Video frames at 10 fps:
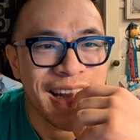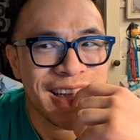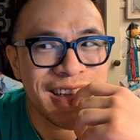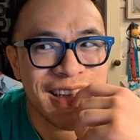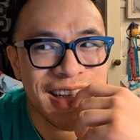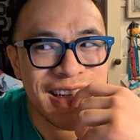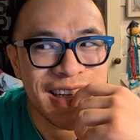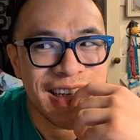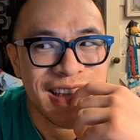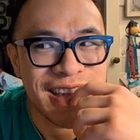I did
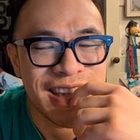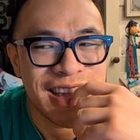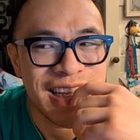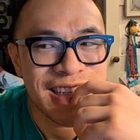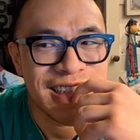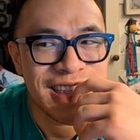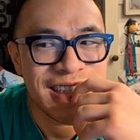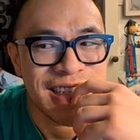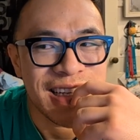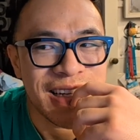things
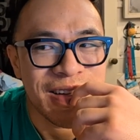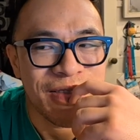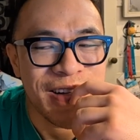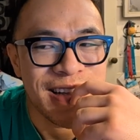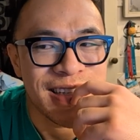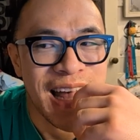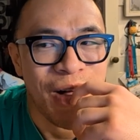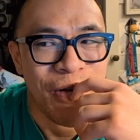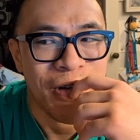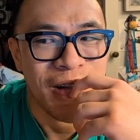just went
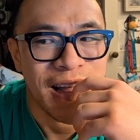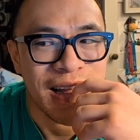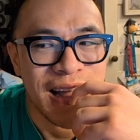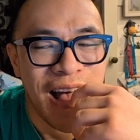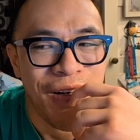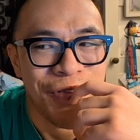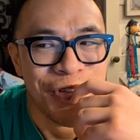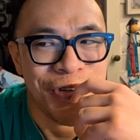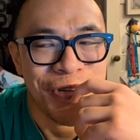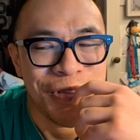sour like
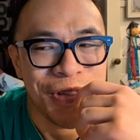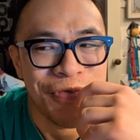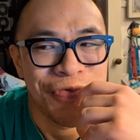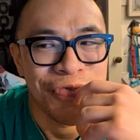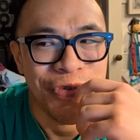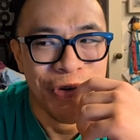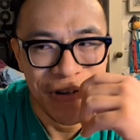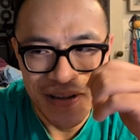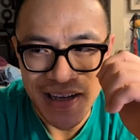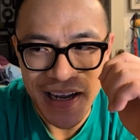after the
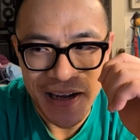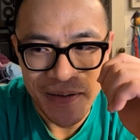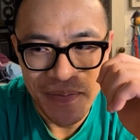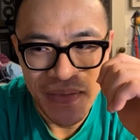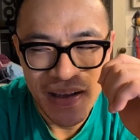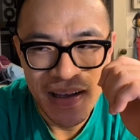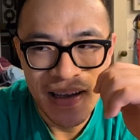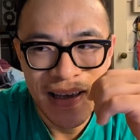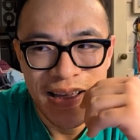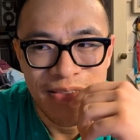fourth day,
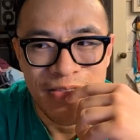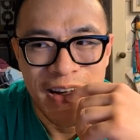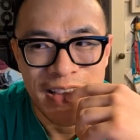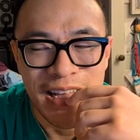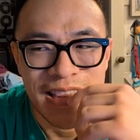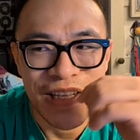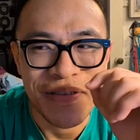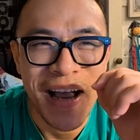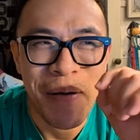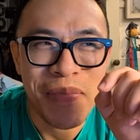where I thought things
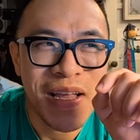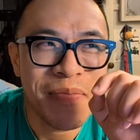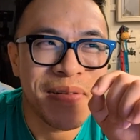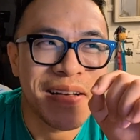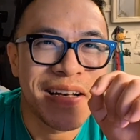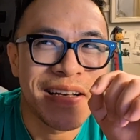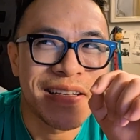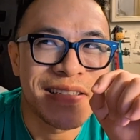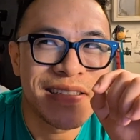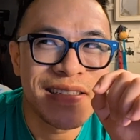were happening
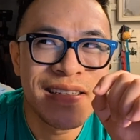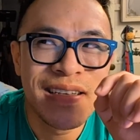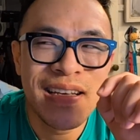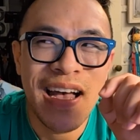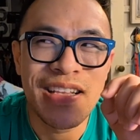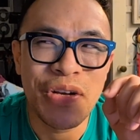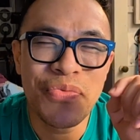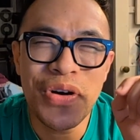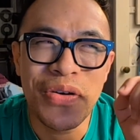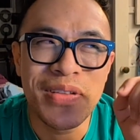because I was like,
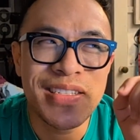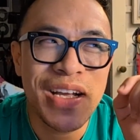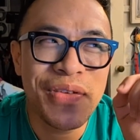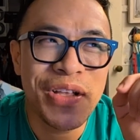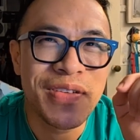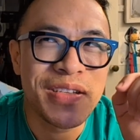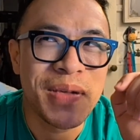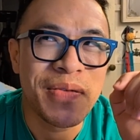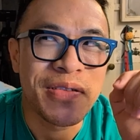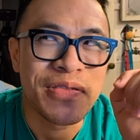whoa, this guy really wants to
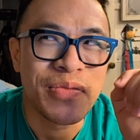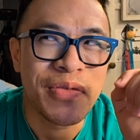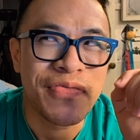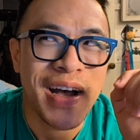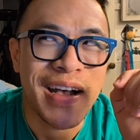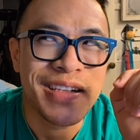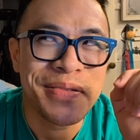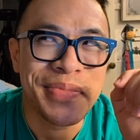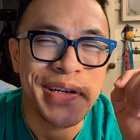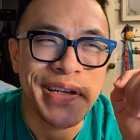meet me super
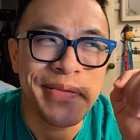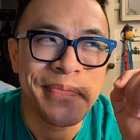fast, but